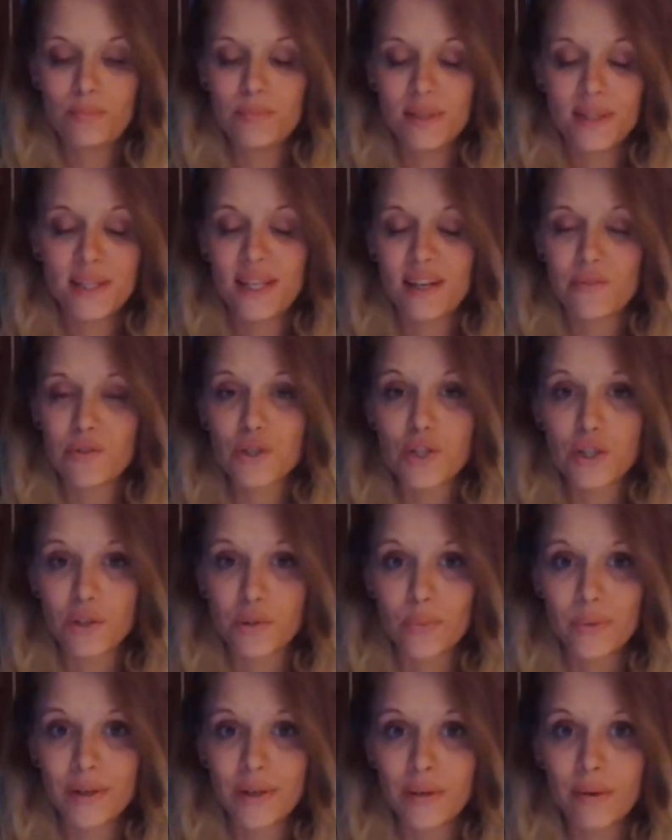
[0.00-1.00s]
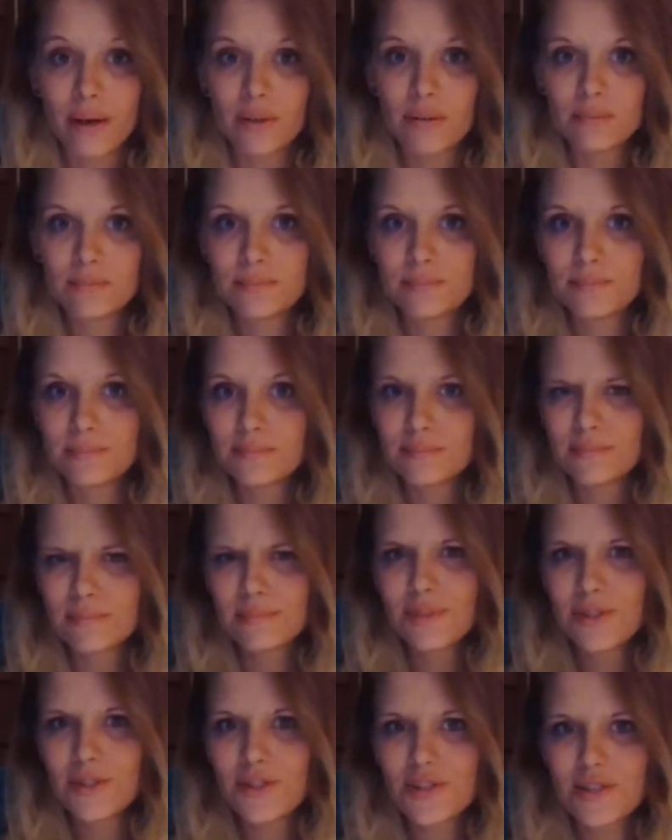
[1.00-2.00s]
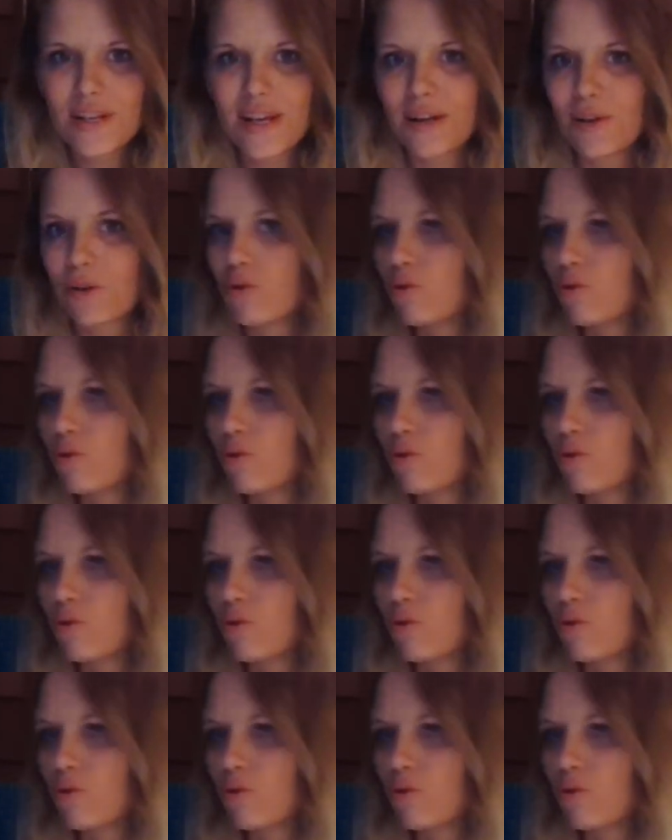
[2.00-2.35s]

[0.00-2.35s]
they never took the window out. That's just kind